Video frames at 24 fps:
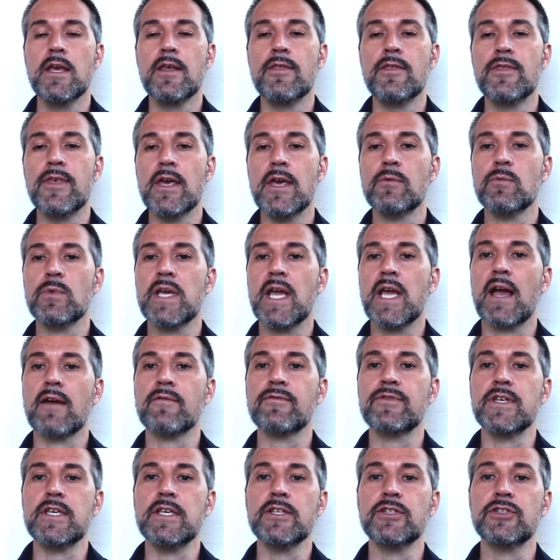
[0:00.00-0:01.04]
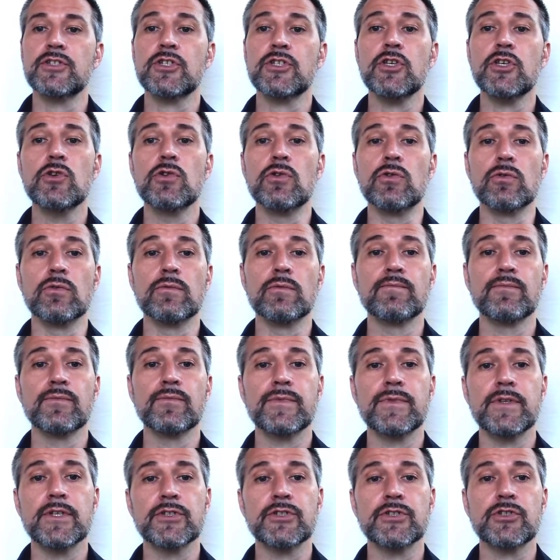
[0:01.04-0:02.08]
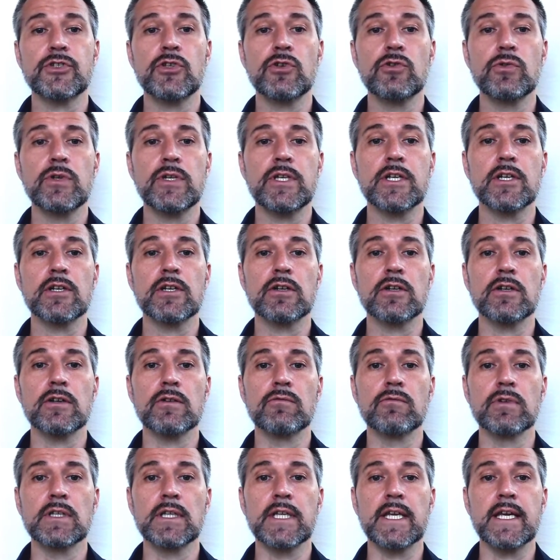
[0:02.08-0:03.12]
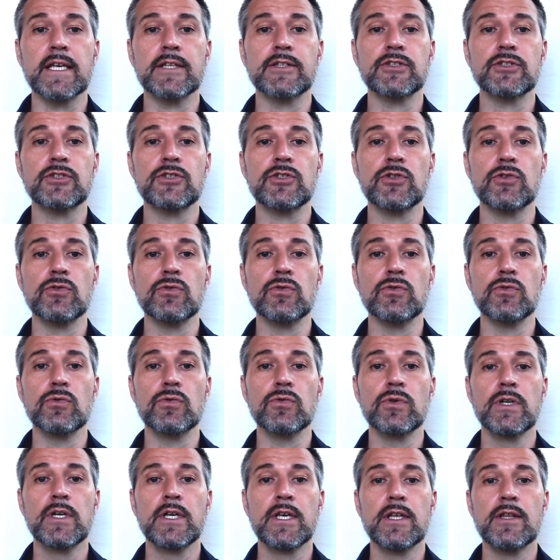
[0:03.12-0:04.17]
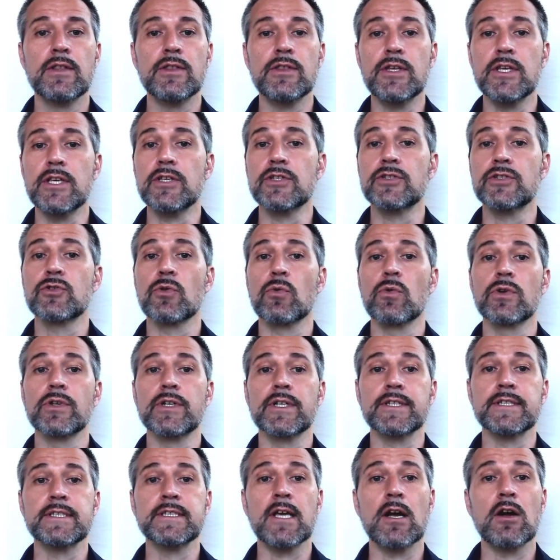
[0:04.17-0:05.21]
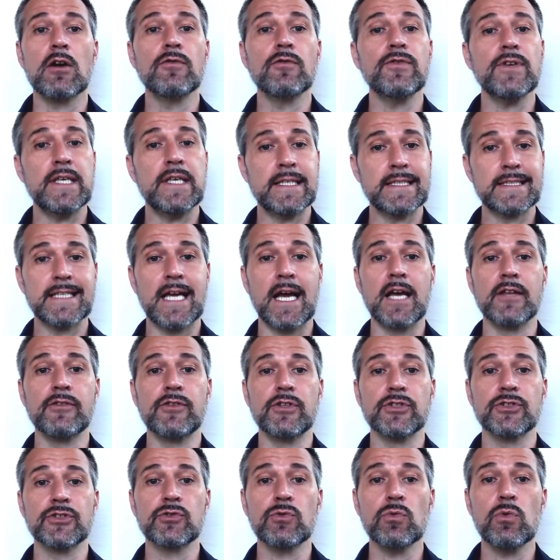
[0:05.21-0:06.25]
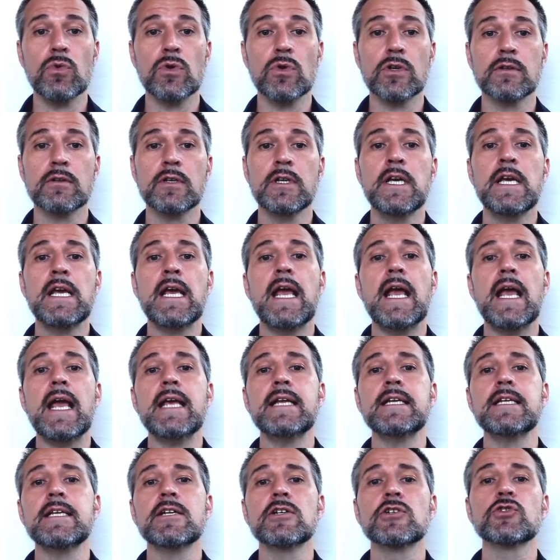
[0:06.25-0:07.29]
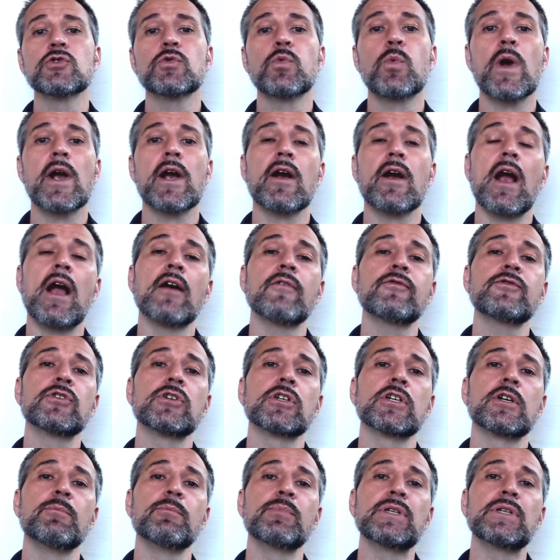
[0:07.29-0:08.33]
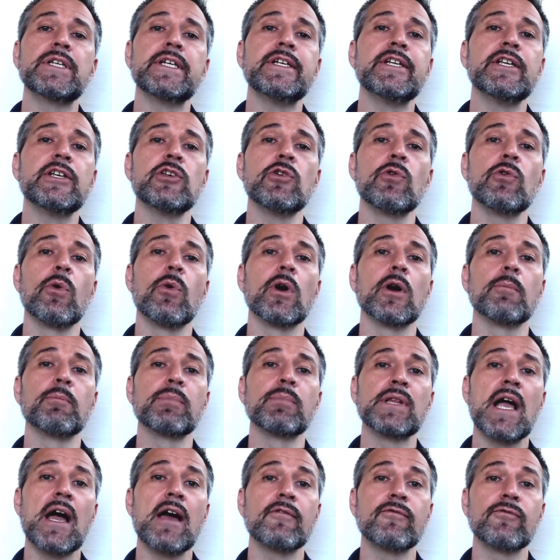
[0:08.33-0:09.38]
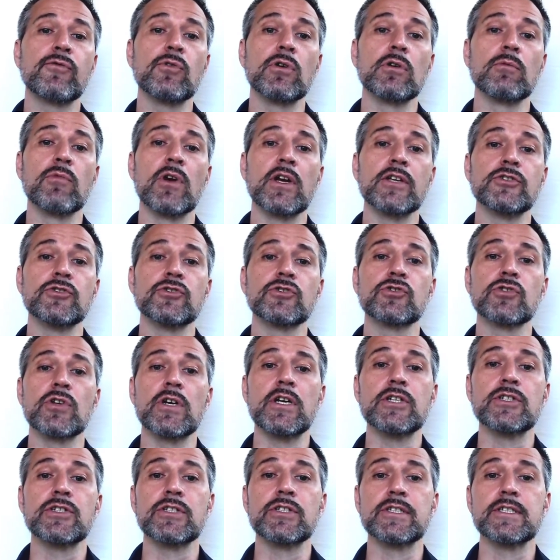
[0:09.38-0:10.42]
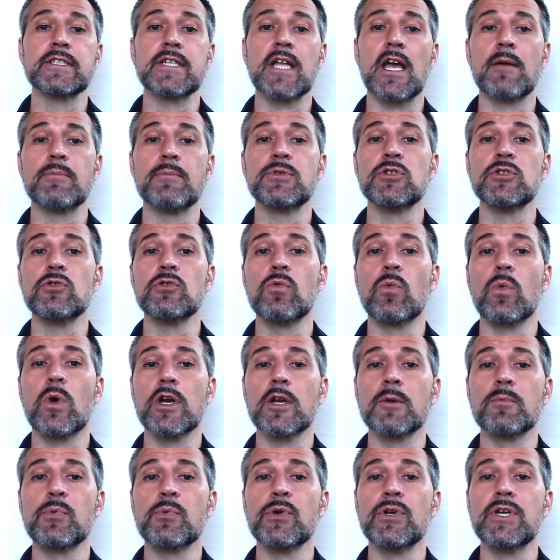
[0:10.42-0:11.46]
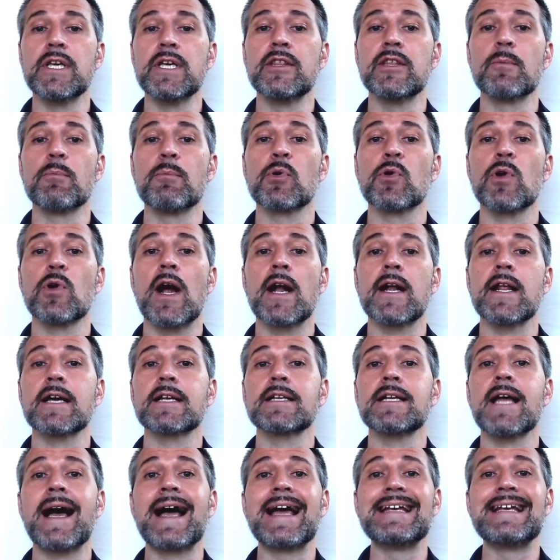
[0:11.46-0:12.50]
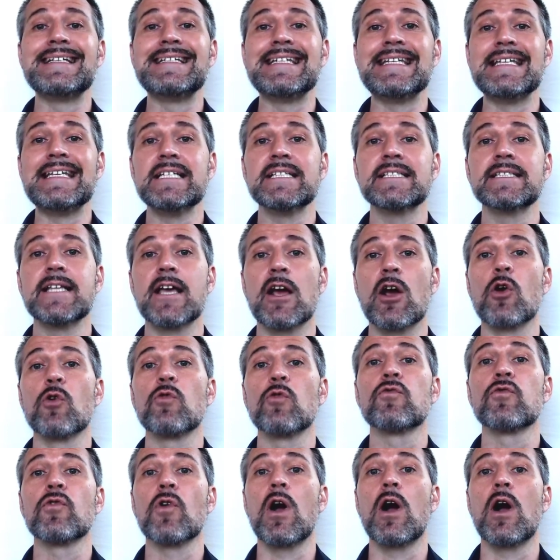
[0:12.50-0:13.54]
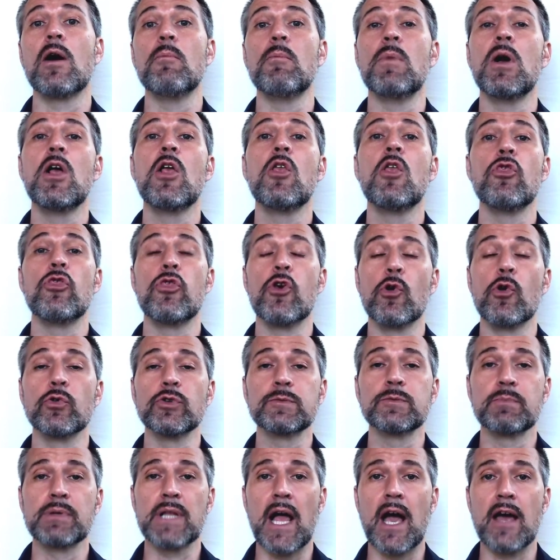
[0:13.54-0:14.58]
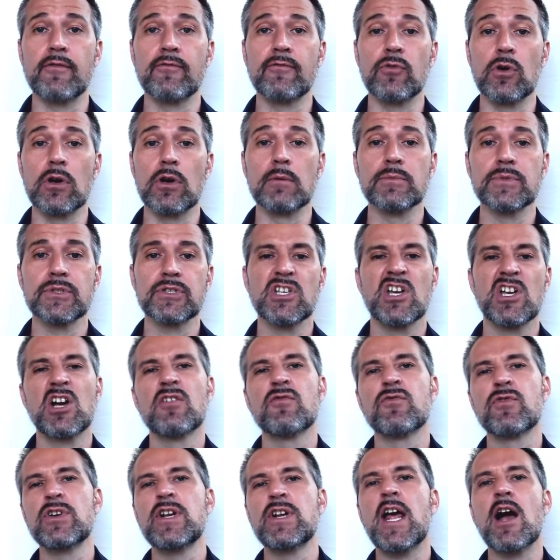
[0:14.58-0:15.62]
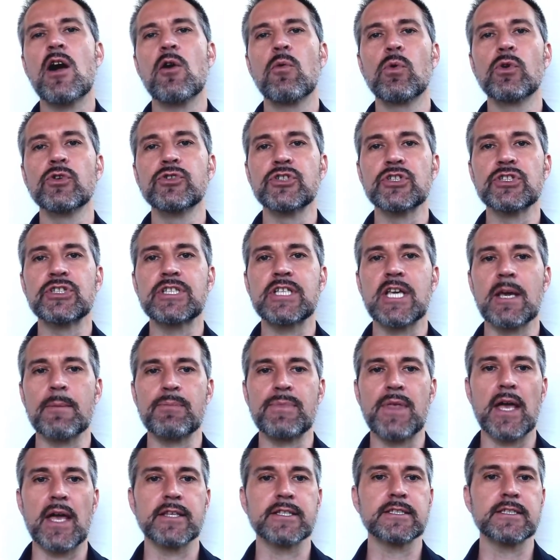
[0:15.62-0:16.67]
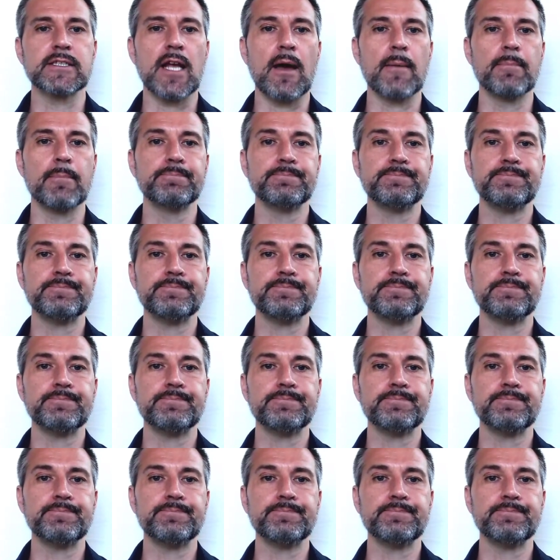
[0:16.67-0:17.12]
Then we have the SKU. The SKU here relates to the sword itself inside the store. And here's where, after completing your platform registration steps, you'd want to put in the product IDs there from those platforms. For now, we'll just skip that step.